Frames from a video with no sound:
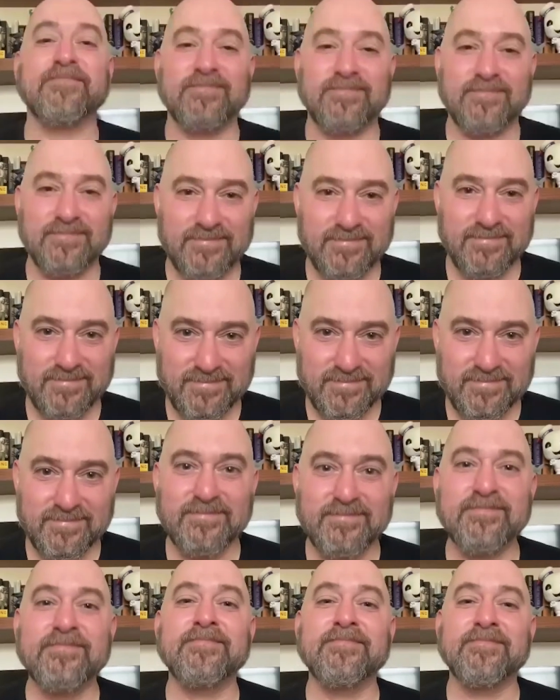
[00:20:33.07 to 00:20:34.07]
was like,
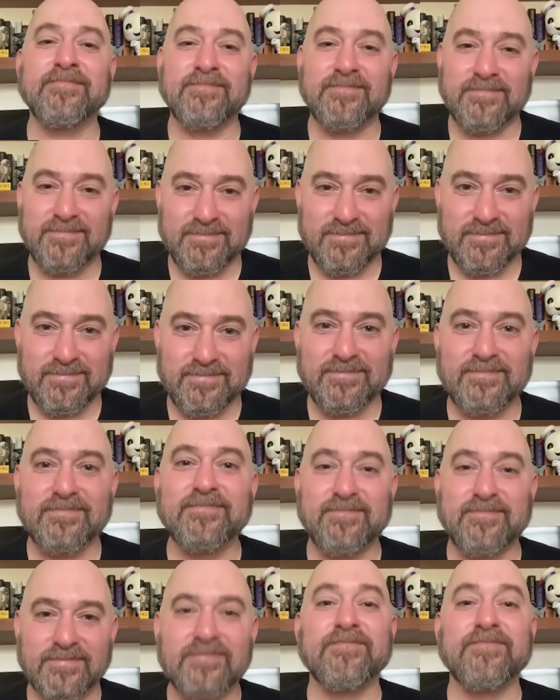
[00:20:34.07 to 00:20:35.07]
I'm on board,
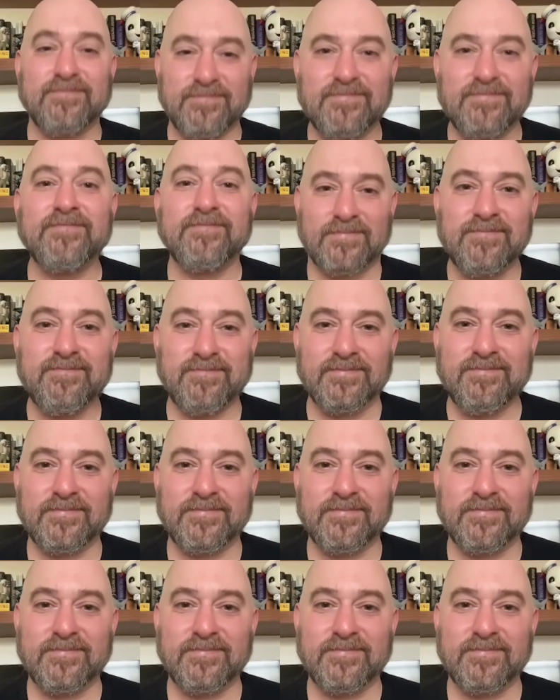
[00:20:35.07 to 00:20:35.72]
you know, for